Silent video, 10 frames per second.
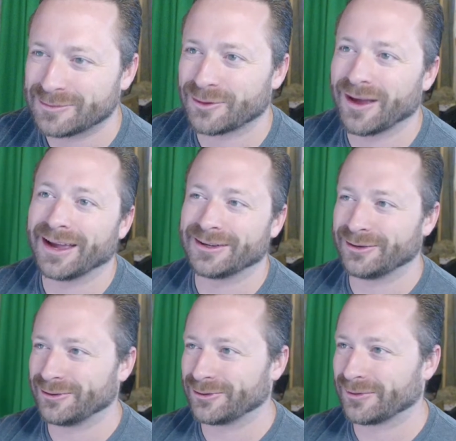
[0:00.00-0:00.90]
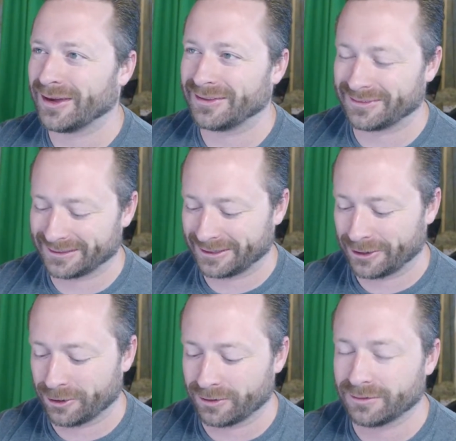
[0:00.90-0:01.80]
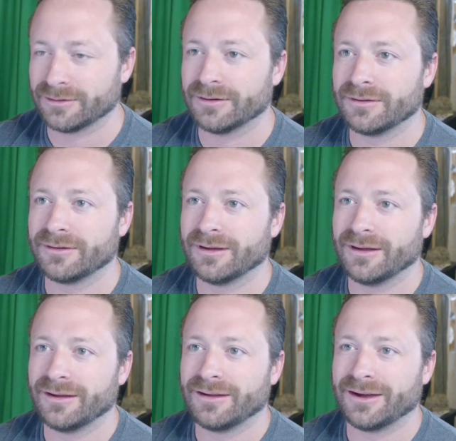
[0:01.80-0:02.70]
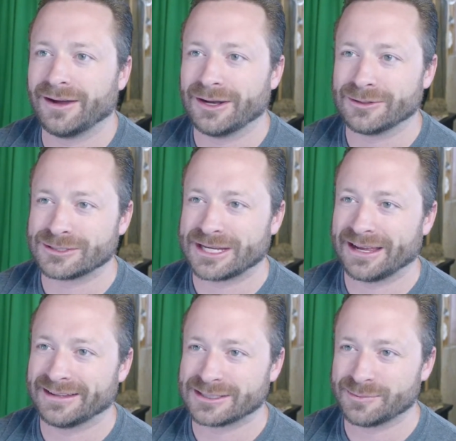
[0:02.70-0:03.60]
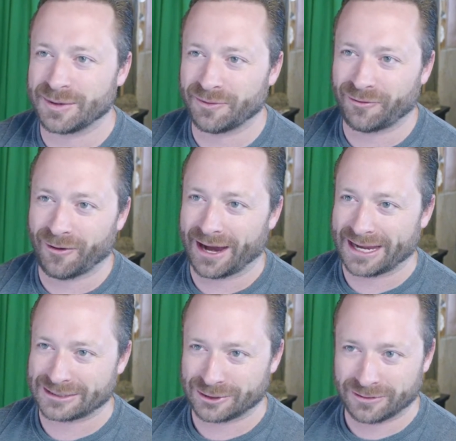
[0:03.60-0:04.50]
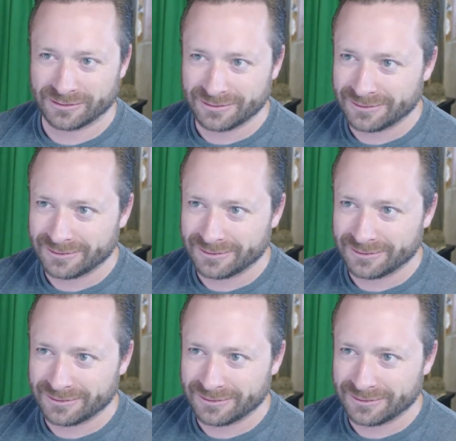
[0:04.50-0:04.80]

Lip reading: trying to do the right thing here and understand this a bit before I answer.